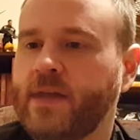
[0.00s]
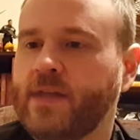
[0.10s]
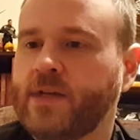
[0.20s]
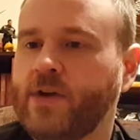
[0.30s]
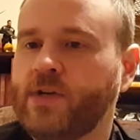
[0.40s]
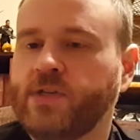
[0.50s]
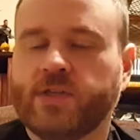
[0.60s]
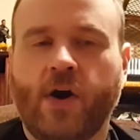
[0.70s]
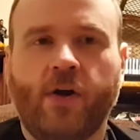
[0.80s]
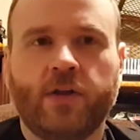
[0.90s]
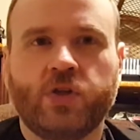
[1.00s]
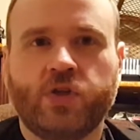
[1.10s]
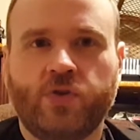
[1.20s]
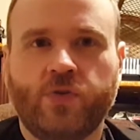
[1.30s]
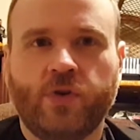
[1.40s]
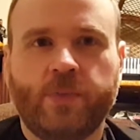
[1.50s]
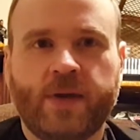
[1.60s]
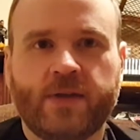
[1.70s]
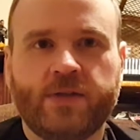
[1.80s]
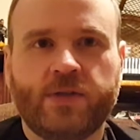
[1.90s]
It's hard to just call it a shooter
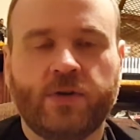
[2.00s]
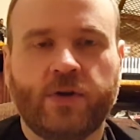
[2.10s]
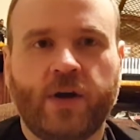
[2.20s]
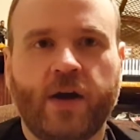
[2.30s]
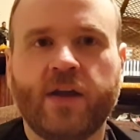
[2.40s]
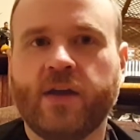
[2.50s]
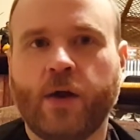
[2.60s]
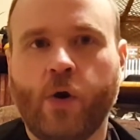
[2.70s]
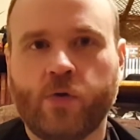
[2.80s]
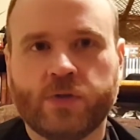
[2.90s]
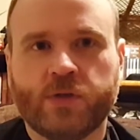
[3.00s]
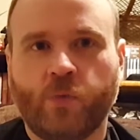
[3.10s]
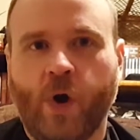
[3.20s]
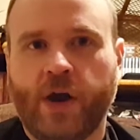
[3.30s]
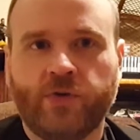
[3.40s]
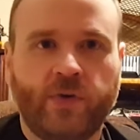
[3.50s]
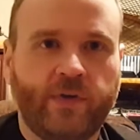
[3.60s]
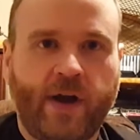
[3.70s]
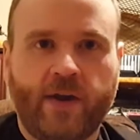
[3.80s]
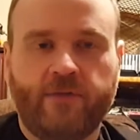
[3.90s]
because you're a ghost wandering
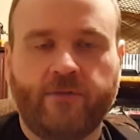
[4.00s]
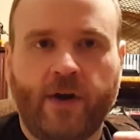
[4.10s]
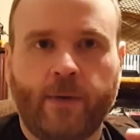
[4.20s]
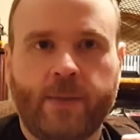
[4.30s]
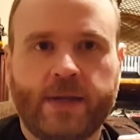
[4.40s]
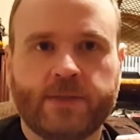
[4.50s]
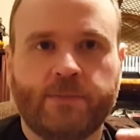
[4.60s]
around environments